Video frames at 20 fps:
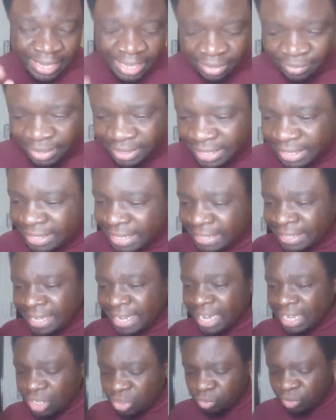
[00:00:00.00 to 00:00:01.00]
Anyway, there is a
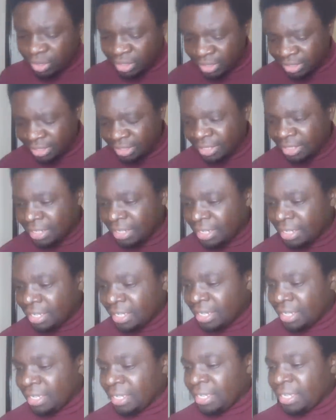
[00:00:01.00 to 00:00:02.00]
second tweet
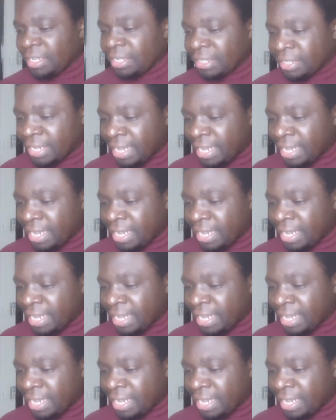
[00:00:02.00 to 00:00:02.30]
he